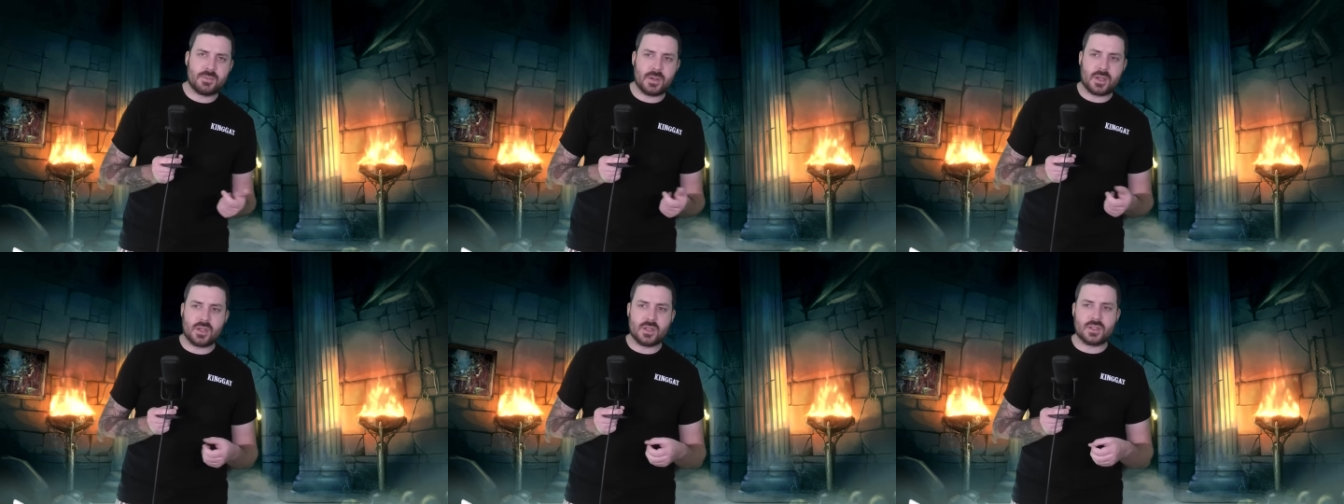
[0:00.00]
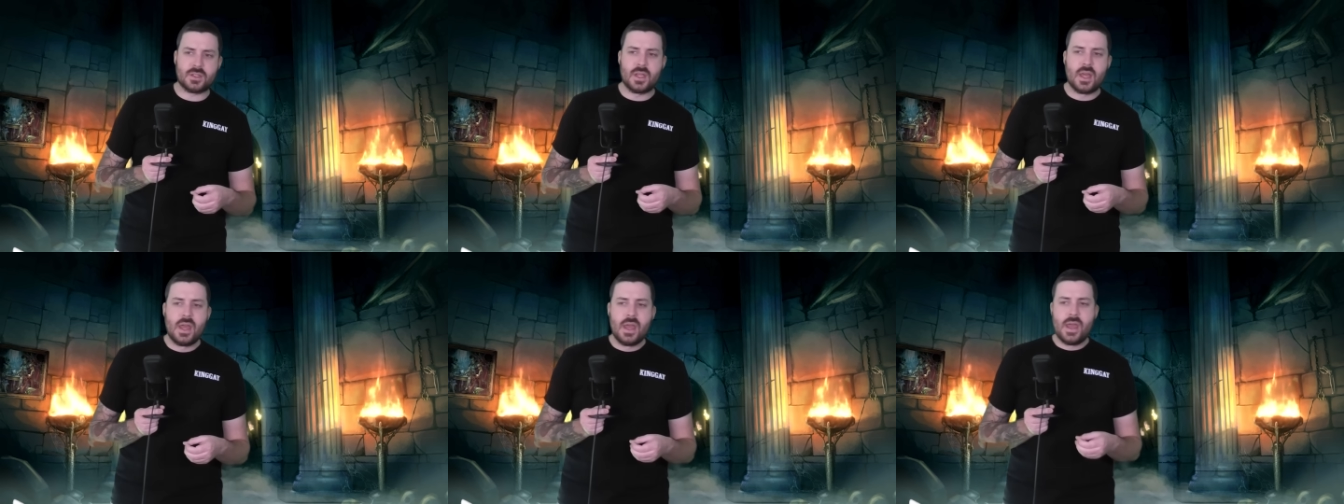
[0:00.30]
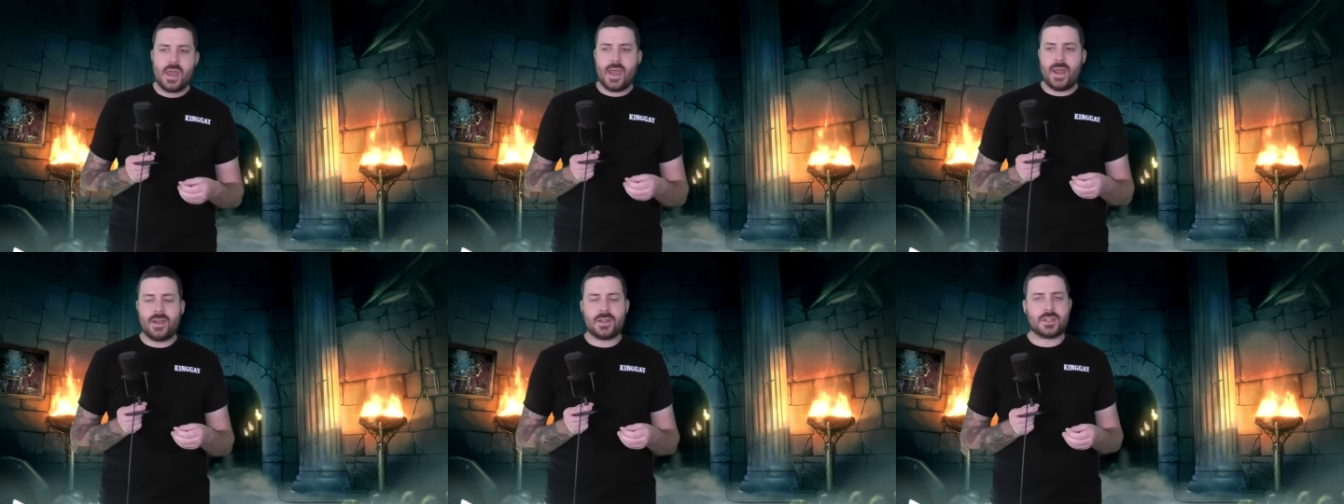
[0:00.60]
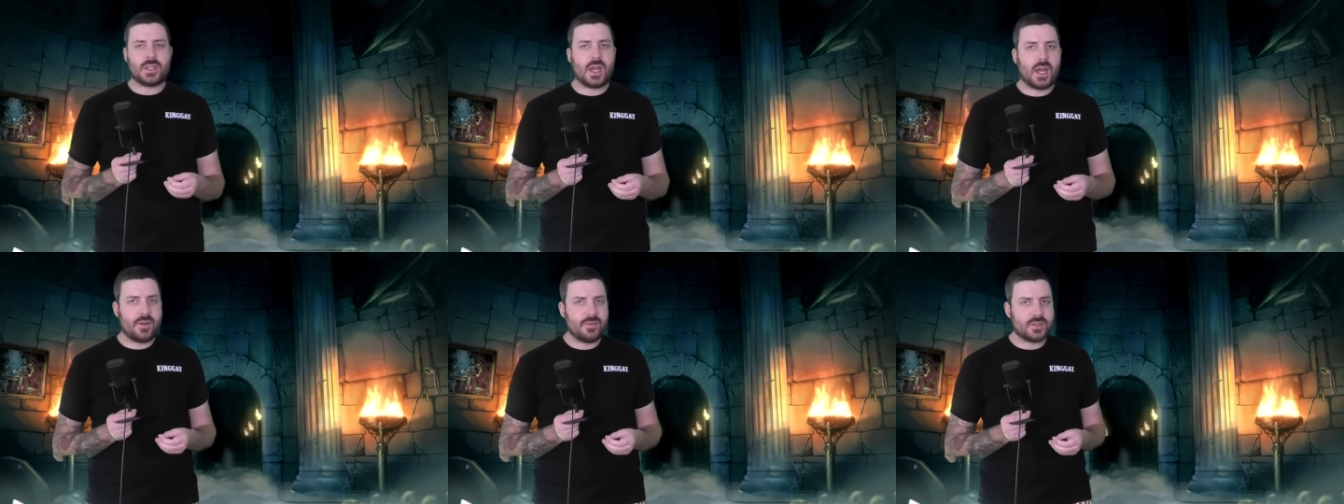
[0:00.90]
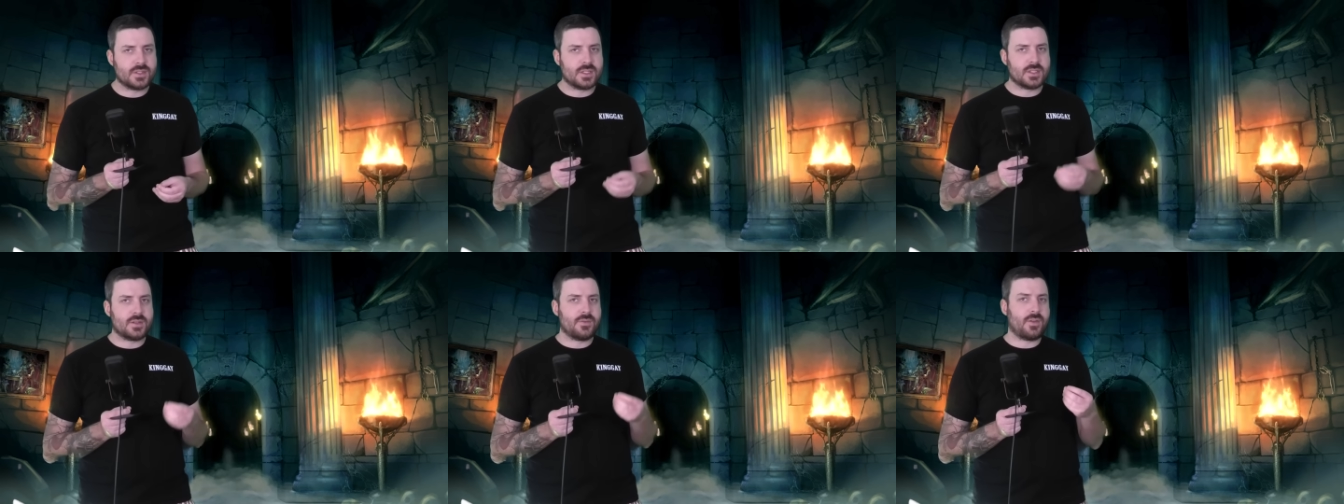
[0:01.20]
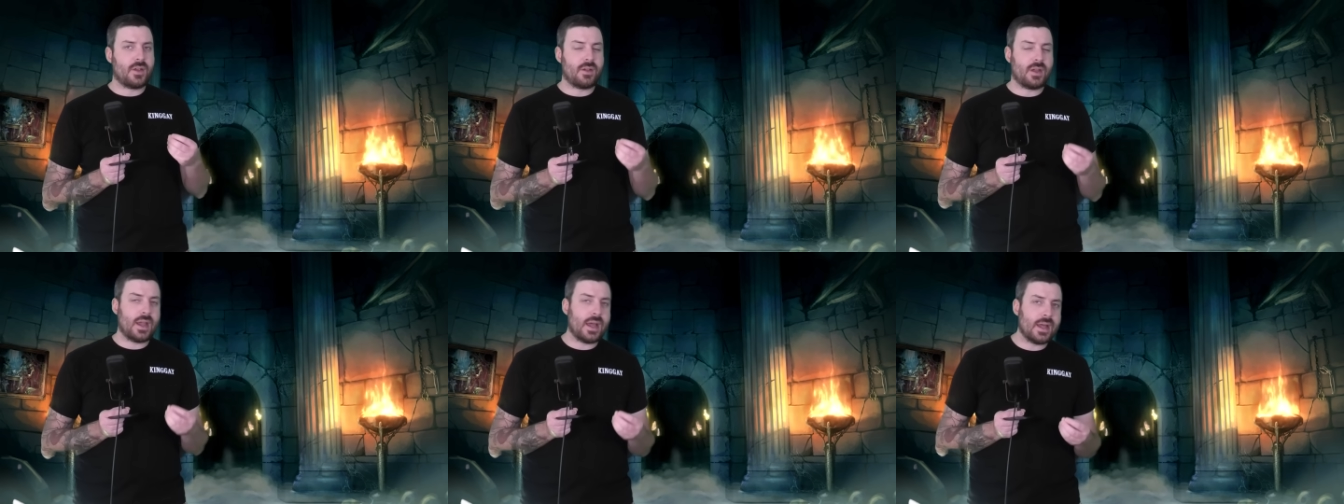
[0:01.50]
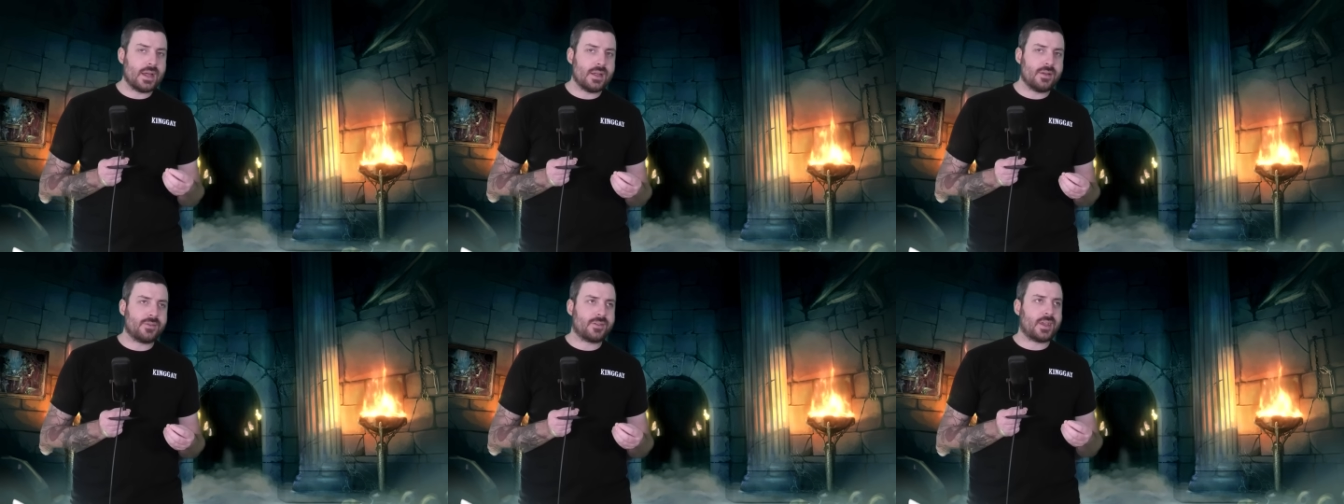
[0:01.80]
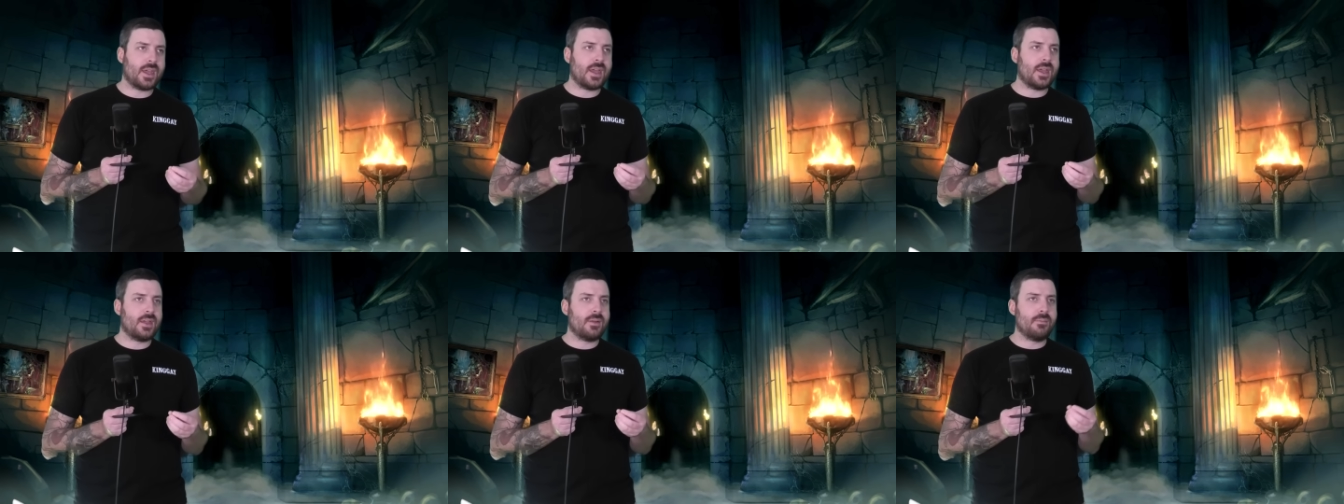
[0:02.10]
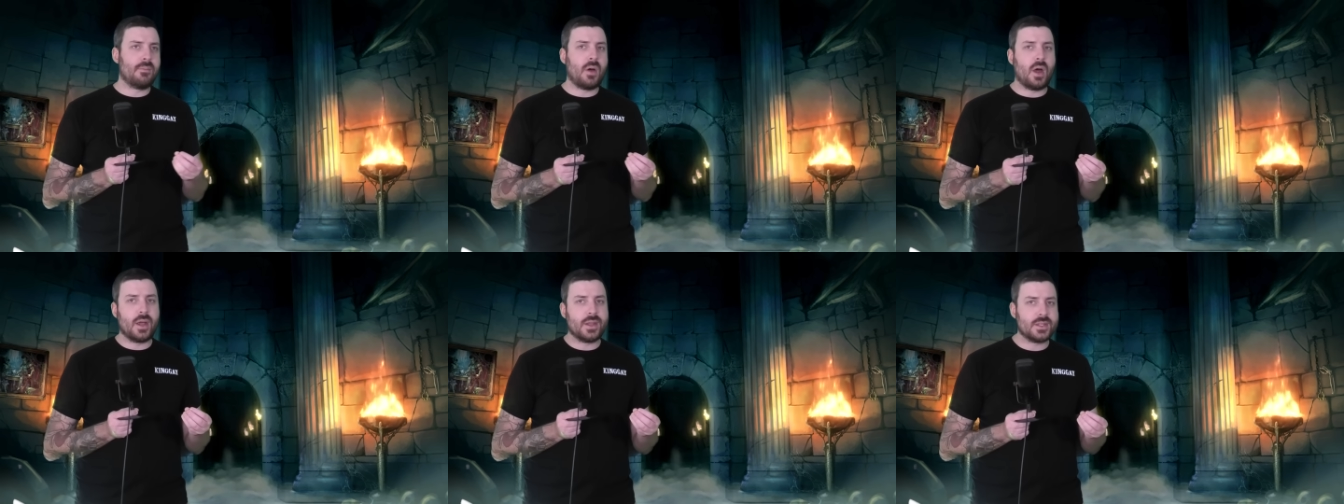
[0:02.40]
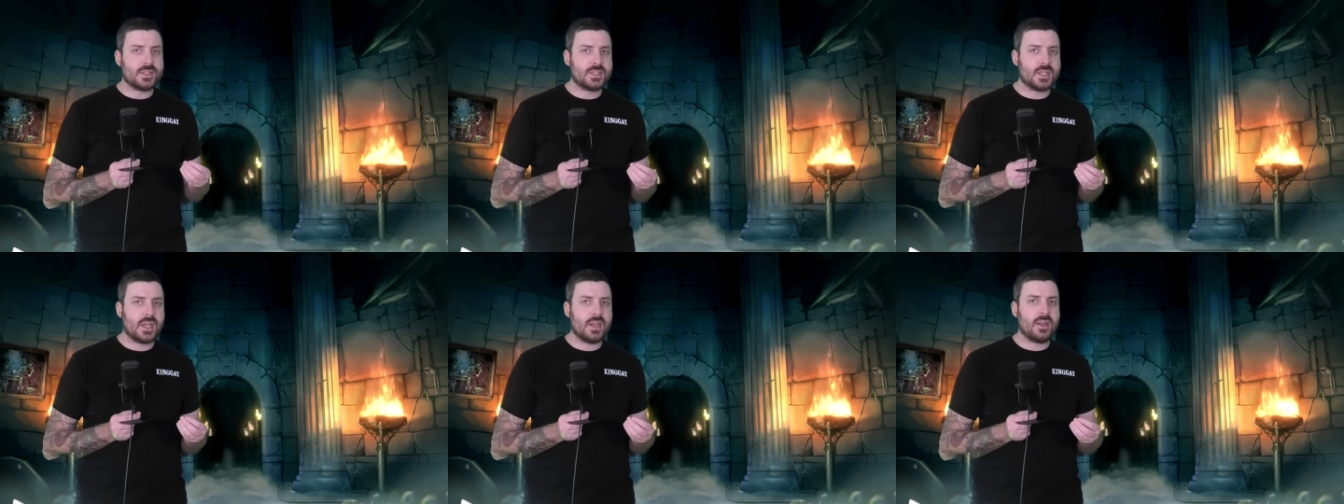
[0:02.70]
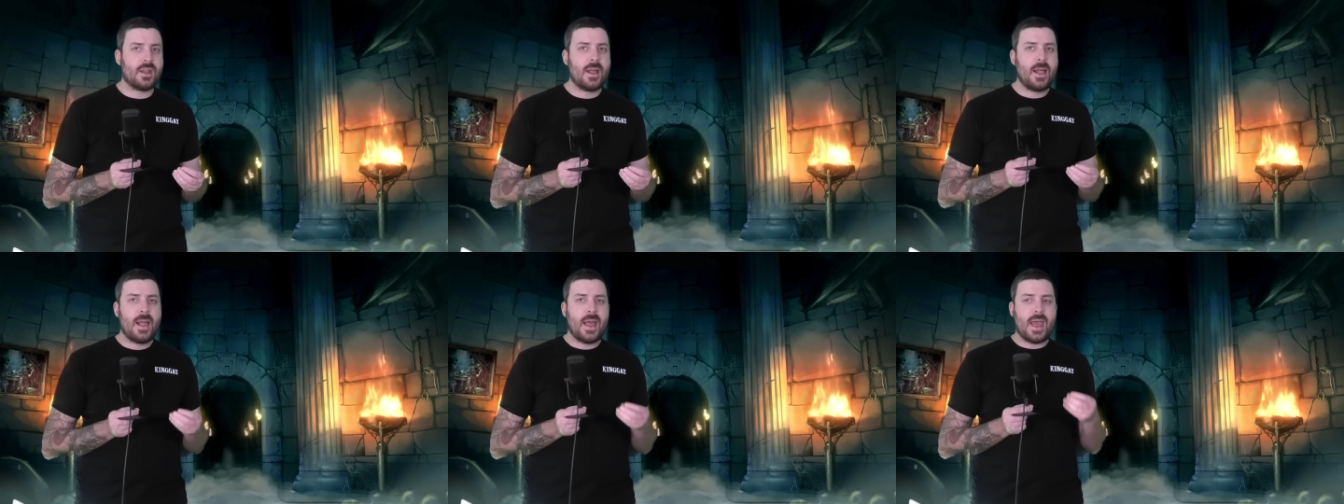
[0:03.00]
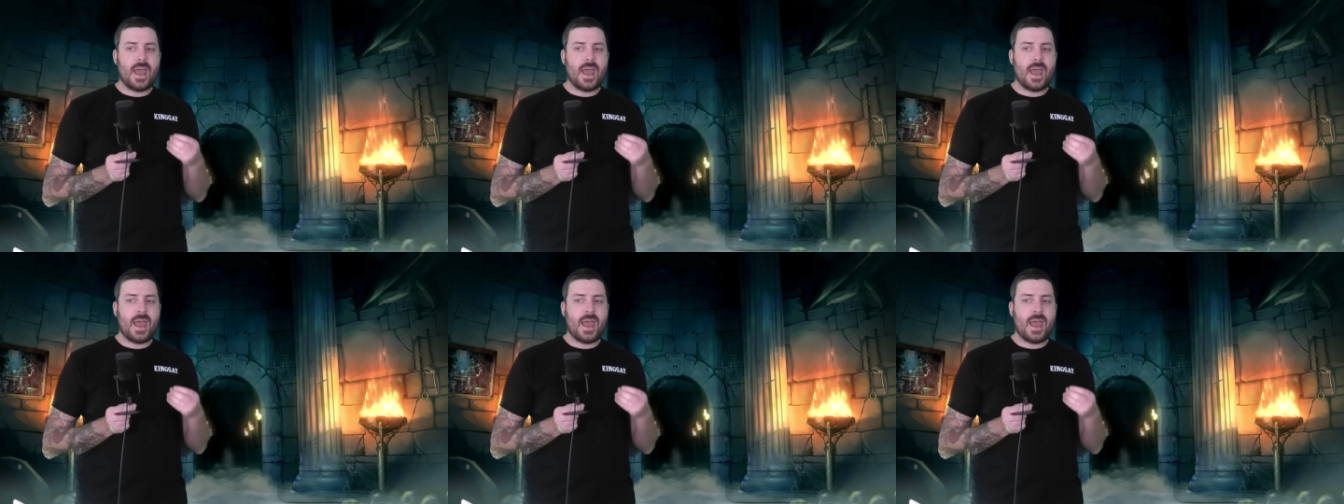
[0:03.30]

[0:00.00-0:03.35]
because Endless Harvest is a very AFK mindset,